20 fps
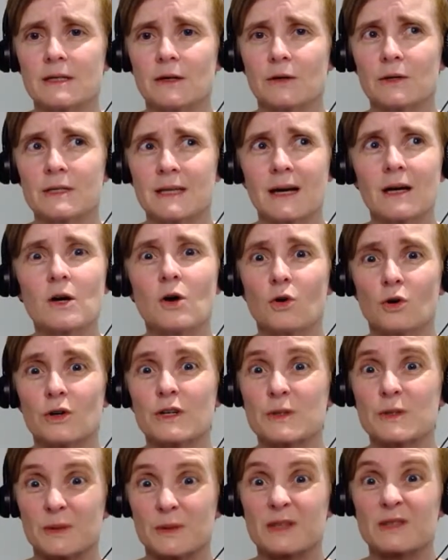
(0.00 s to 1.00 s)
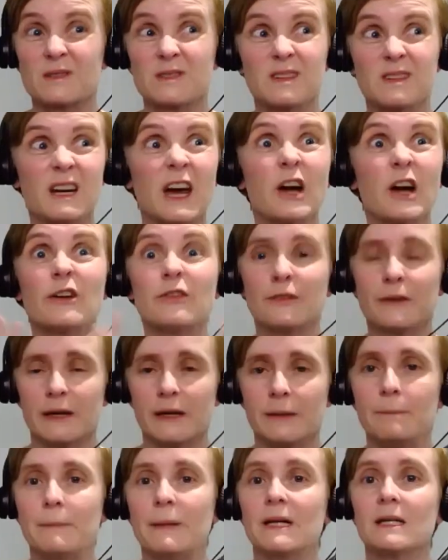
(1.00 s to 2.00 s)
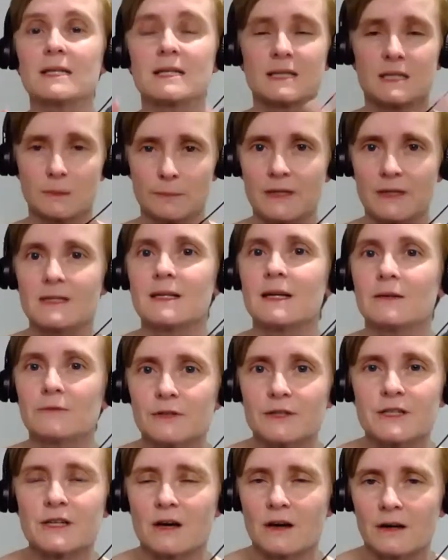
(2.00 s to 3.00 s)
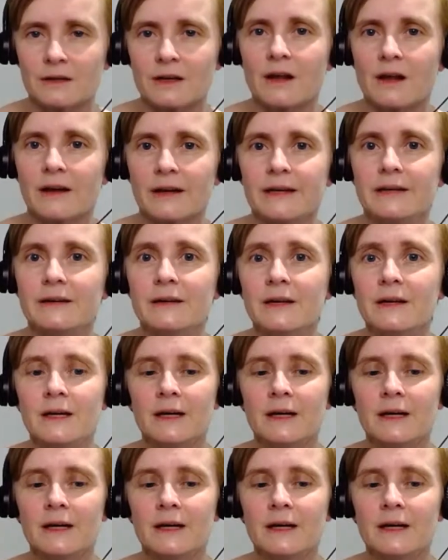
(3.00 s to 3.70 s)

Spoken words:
because that course was carefully built to be delivered online.